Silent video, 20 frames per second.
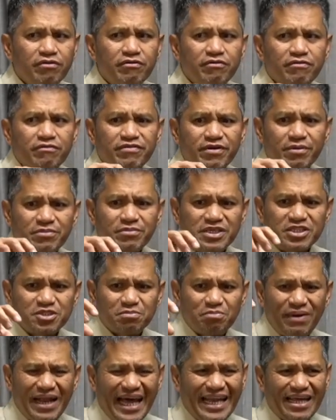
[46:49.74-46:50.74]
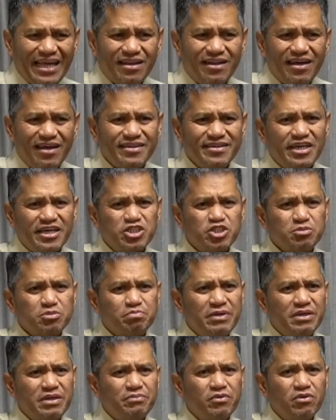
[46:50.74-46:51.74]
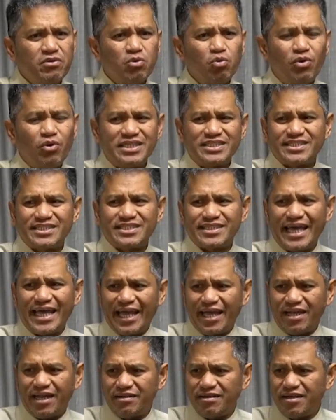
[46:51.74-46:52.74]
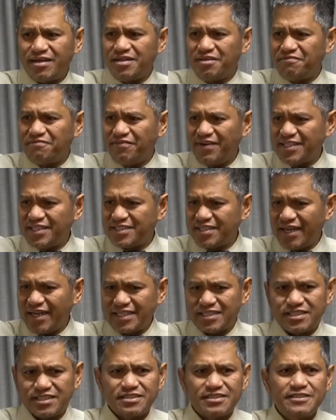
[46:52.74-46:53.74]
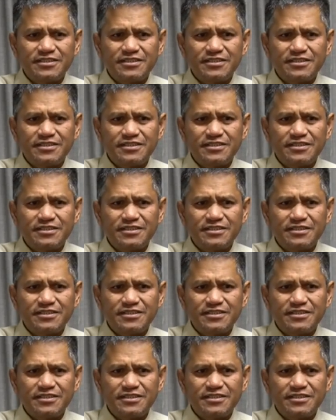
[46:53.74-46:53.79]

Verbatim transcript: from this planet, and God's people will stand defenseless.